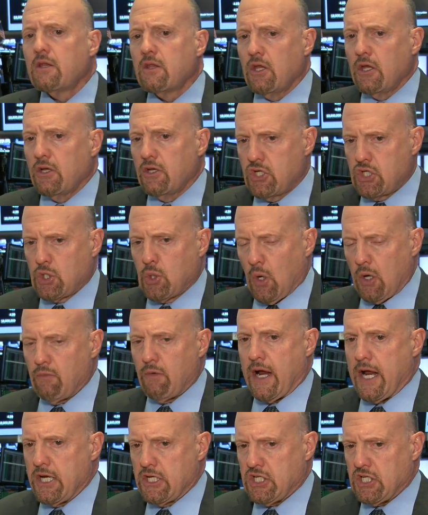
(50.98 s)
the short
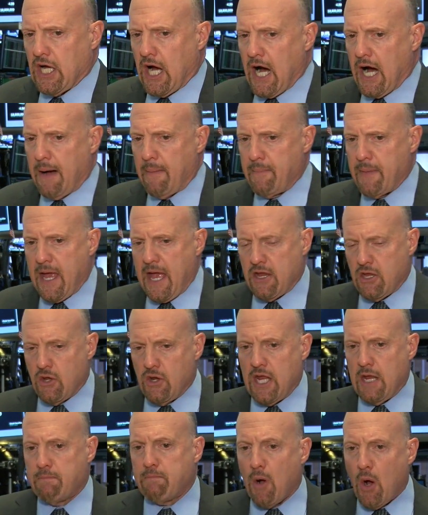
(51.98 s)
rates, and you
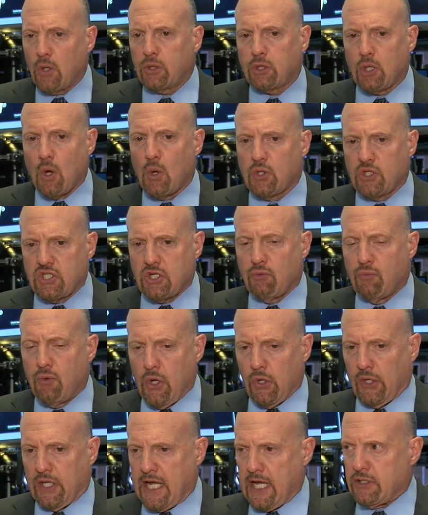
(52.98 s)
need both those to
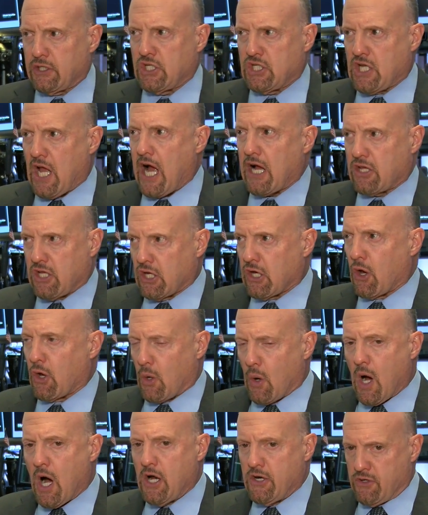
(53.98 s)
really get the stock to go
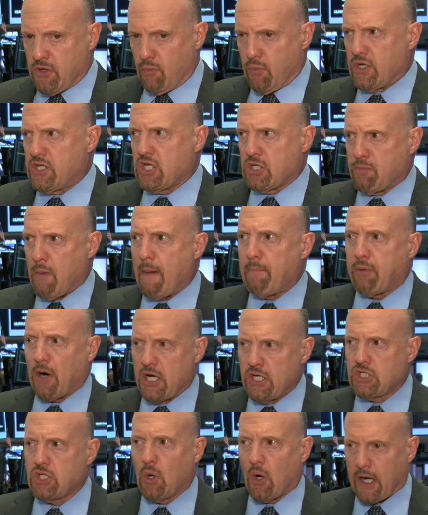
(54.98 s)
to 100, which is my
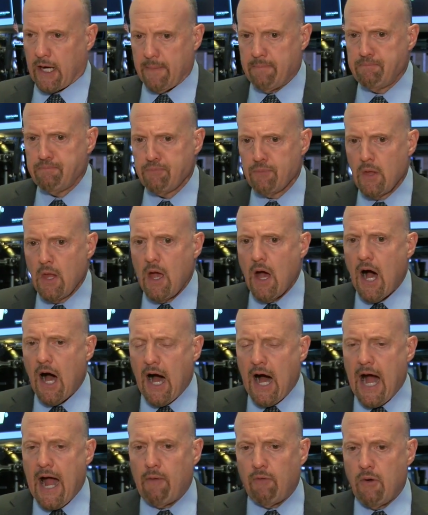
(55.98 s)
price target.
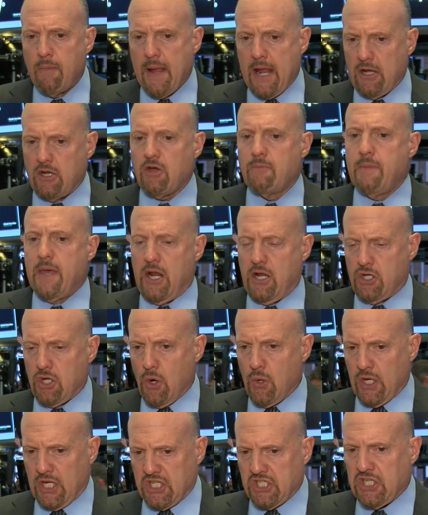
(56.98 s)
I remain committed to
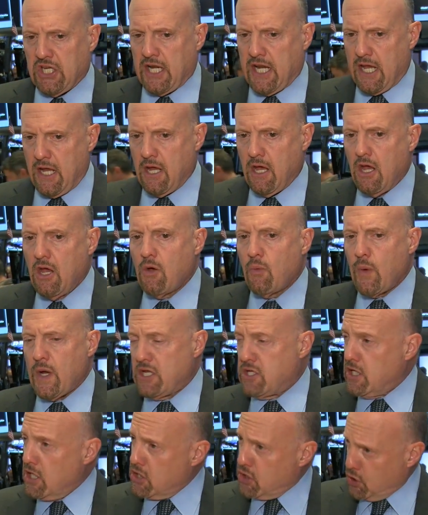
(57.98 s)
owning Citi. We
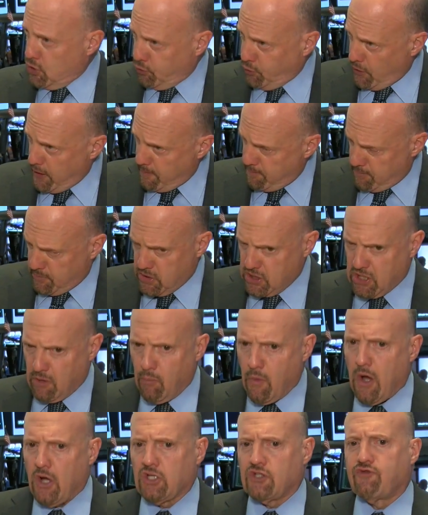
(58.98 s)
did trim
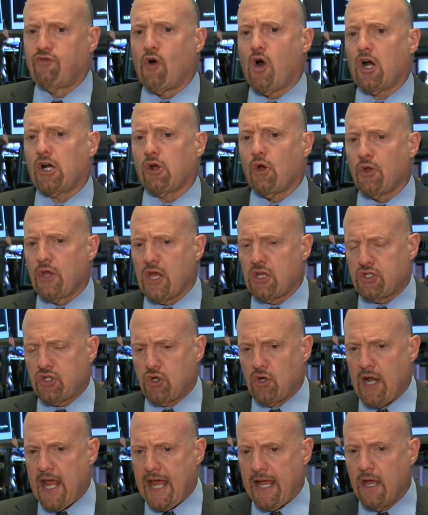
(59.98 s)
some Wells Fargo
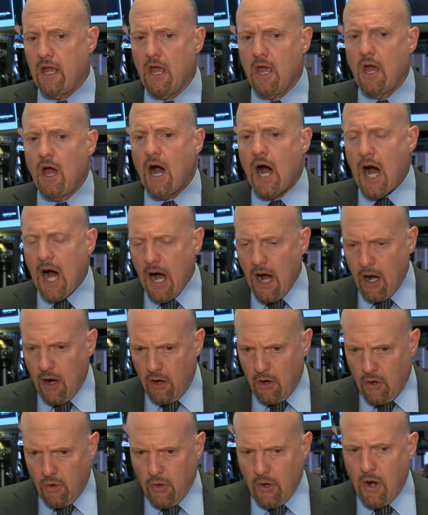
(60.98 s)
yesterday
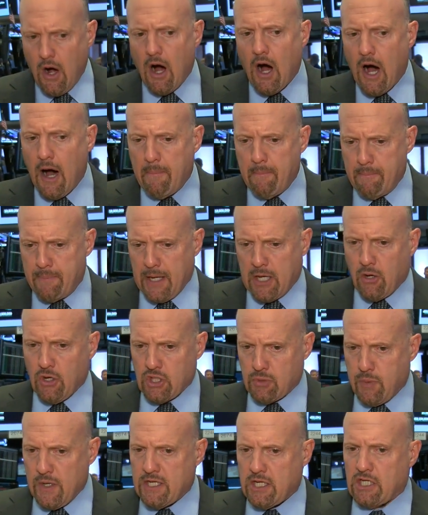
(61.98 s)

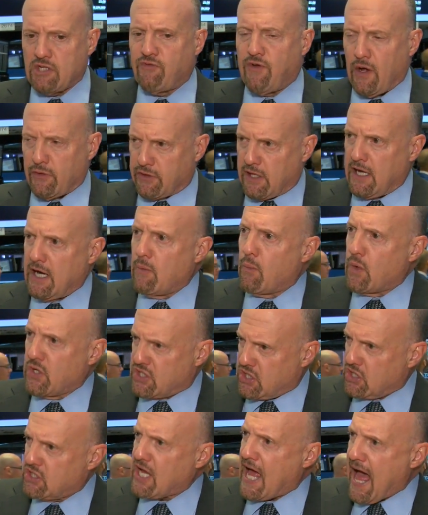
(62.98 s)
because we just felt that it
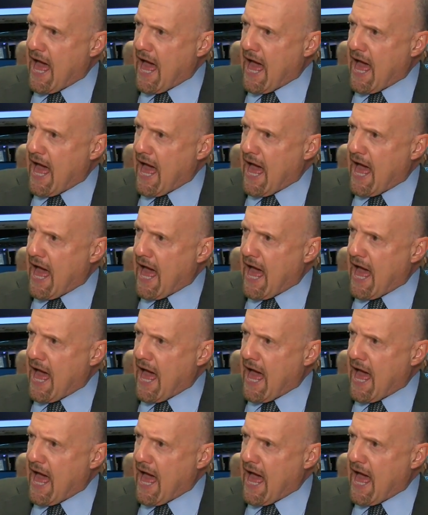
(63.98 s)
was just